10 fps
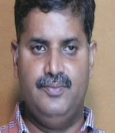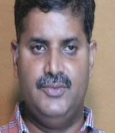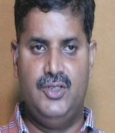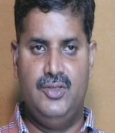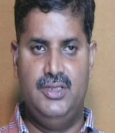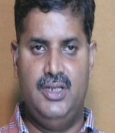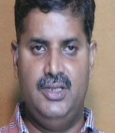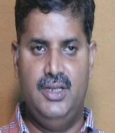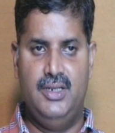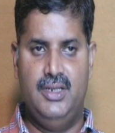So these are
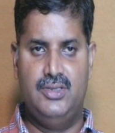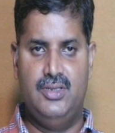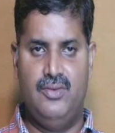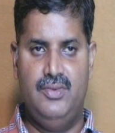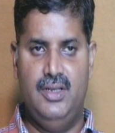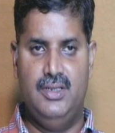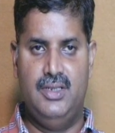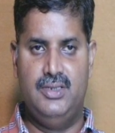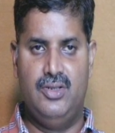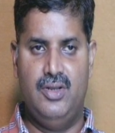the index of
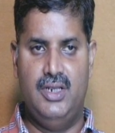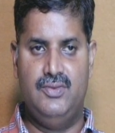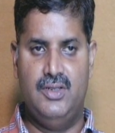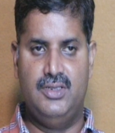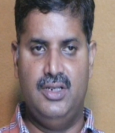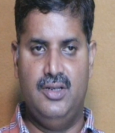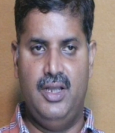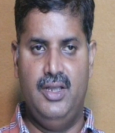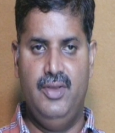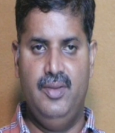the secure hash function.
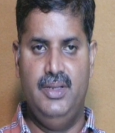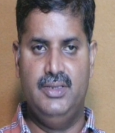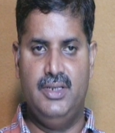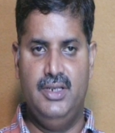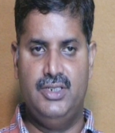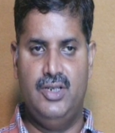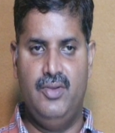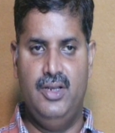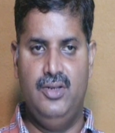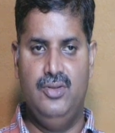IV means initial
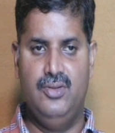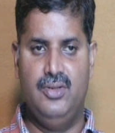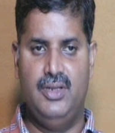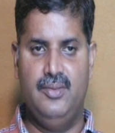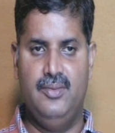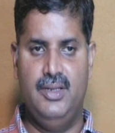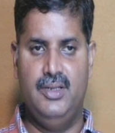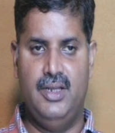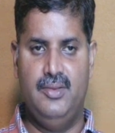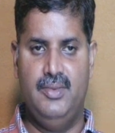value,
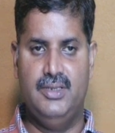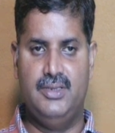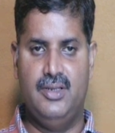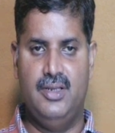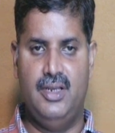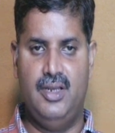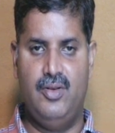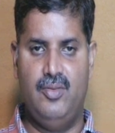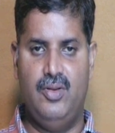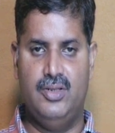n means number
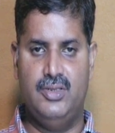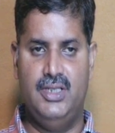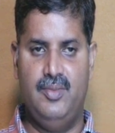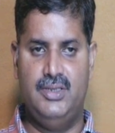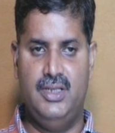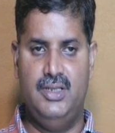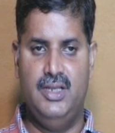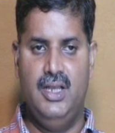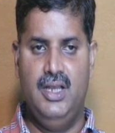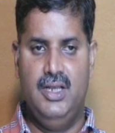of blocks in the message,
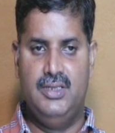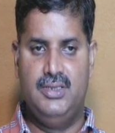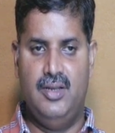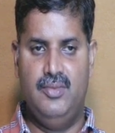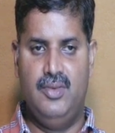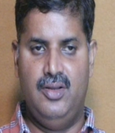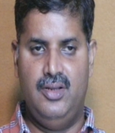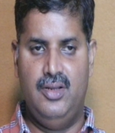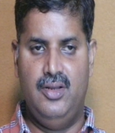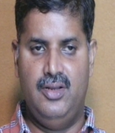sum
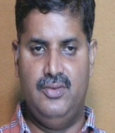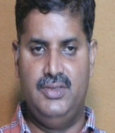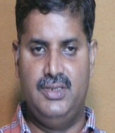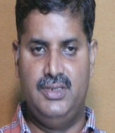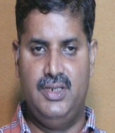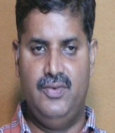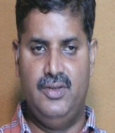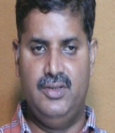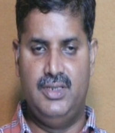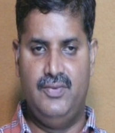of
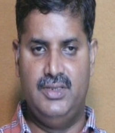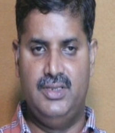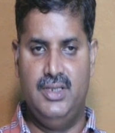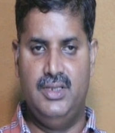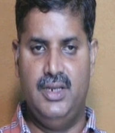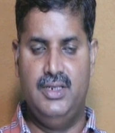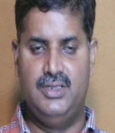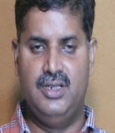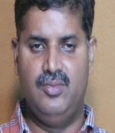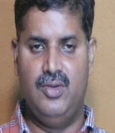64 suffix is the
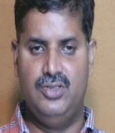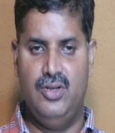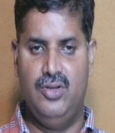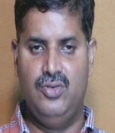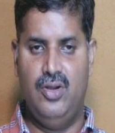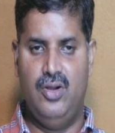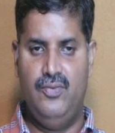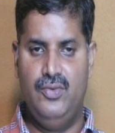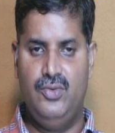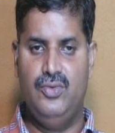additional modulo of
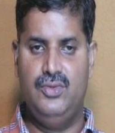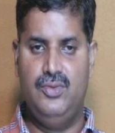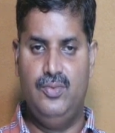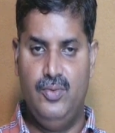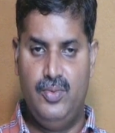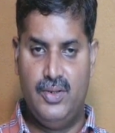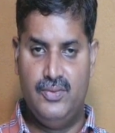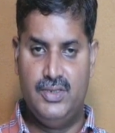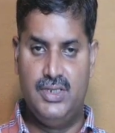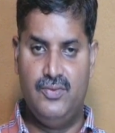2 power of
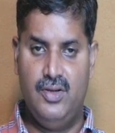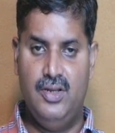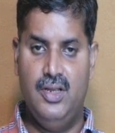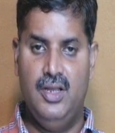64